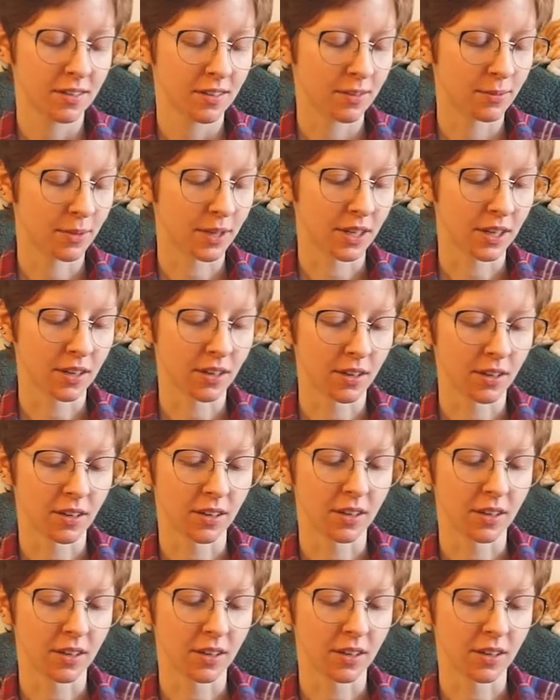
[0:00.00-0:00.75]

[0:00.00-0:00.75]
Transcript: Oh my god.